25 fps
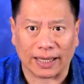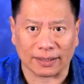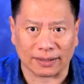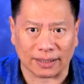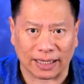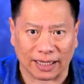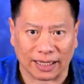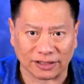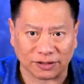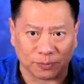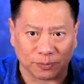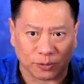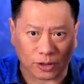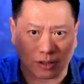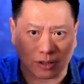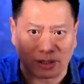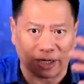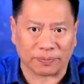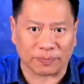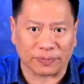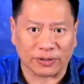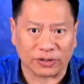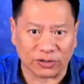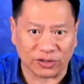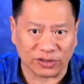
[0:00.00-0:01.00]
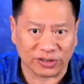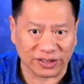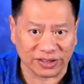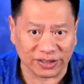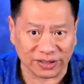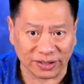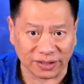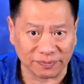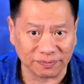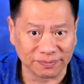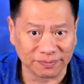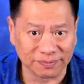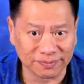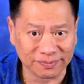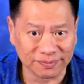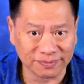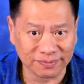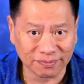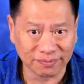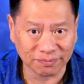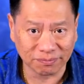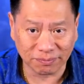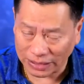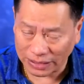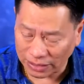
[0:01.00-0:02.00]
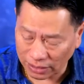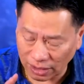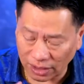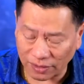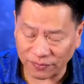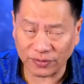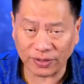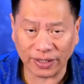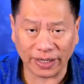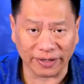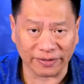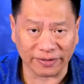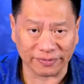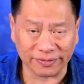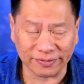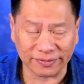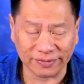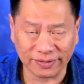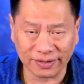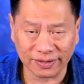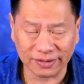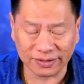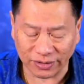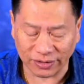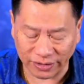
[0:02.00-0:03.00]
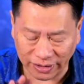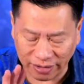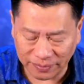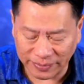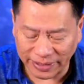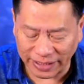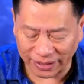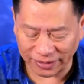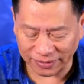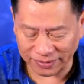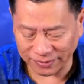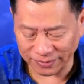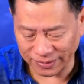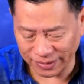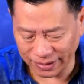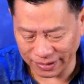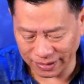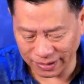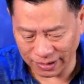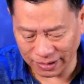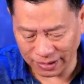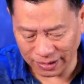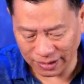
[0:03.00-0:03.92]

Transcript: that adds more crap into your system. But a lot of you have. So hear me out.